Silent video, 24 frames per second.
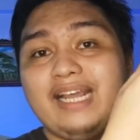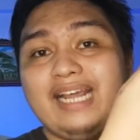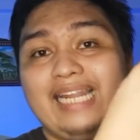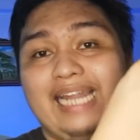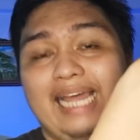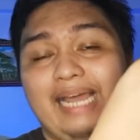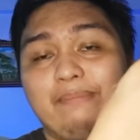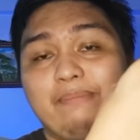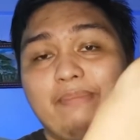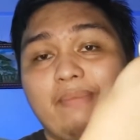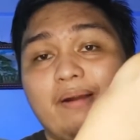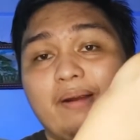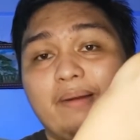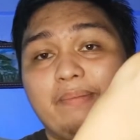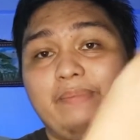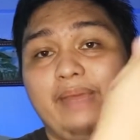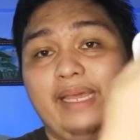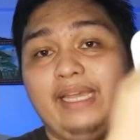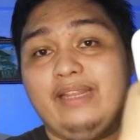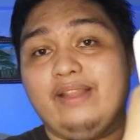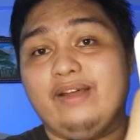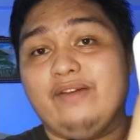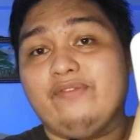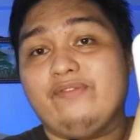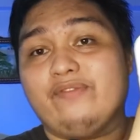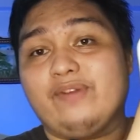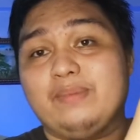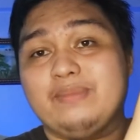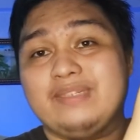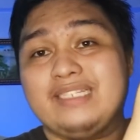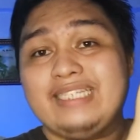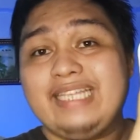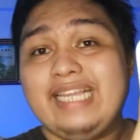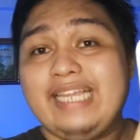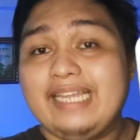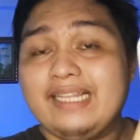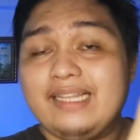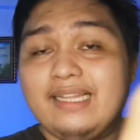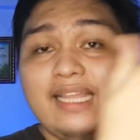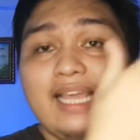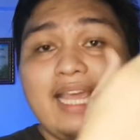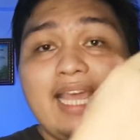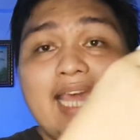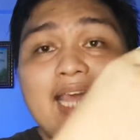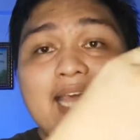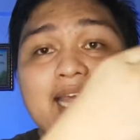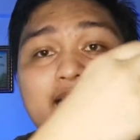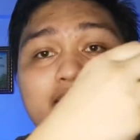the clamp are made from steel,